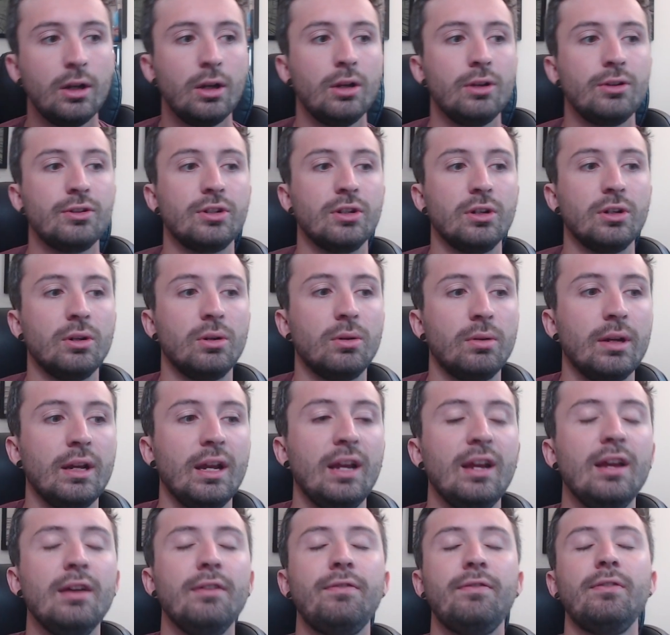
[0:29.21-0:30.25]
So
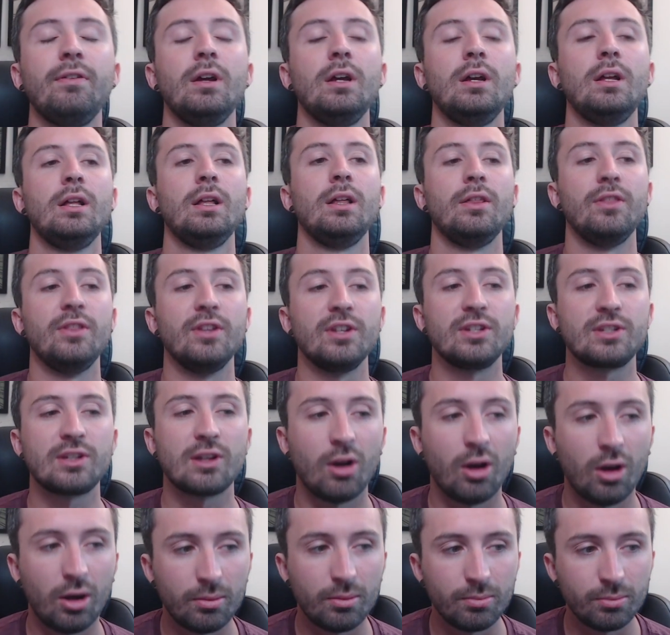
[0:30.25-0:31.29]
if this
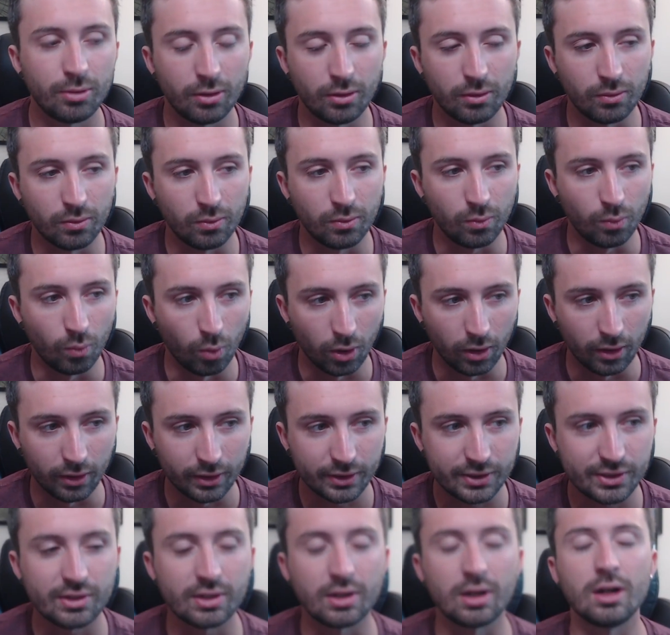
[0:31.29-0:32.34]
combo
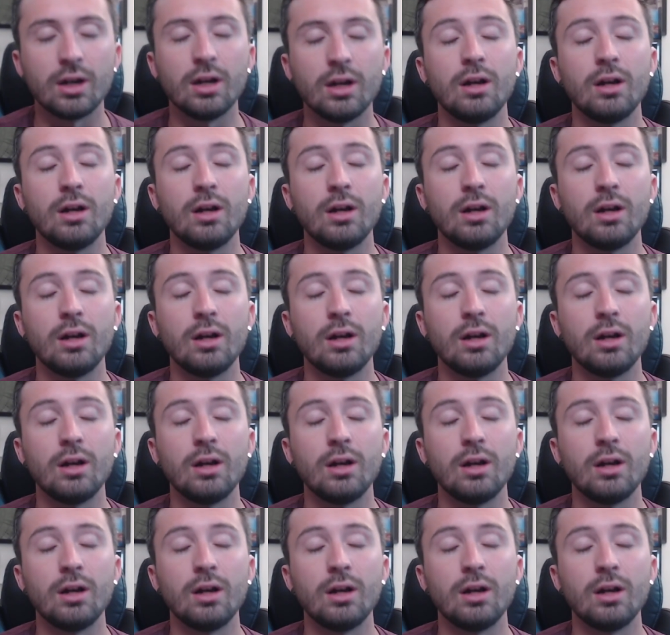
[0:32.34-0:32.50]
works,